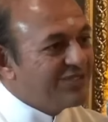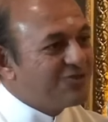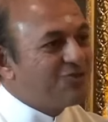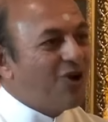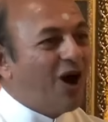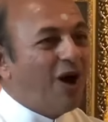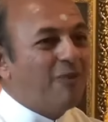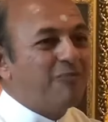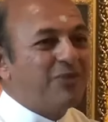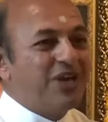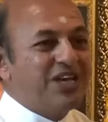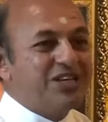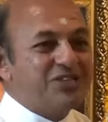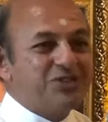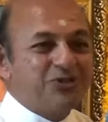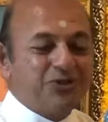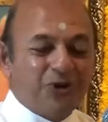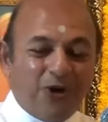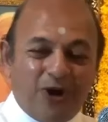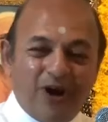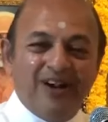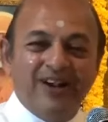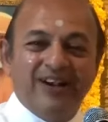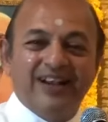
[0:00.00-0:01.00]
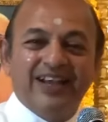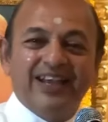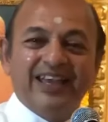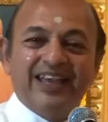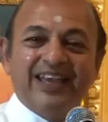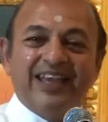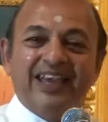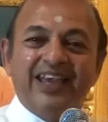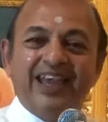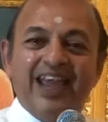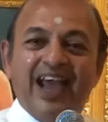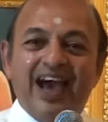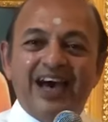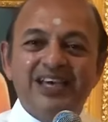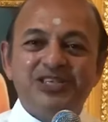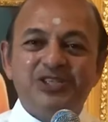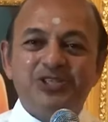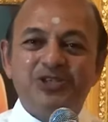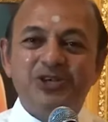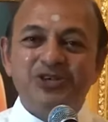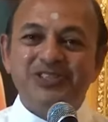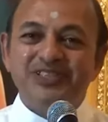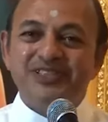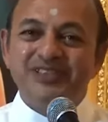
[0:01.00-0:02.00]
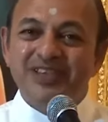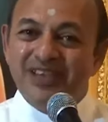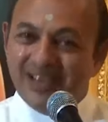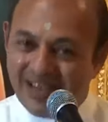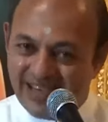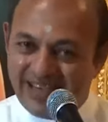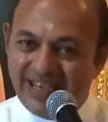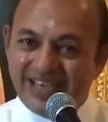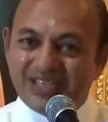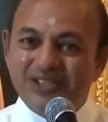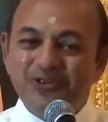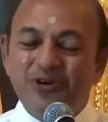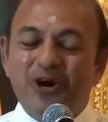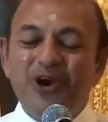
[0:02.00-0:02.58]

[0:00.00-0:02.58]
Swami has told, he is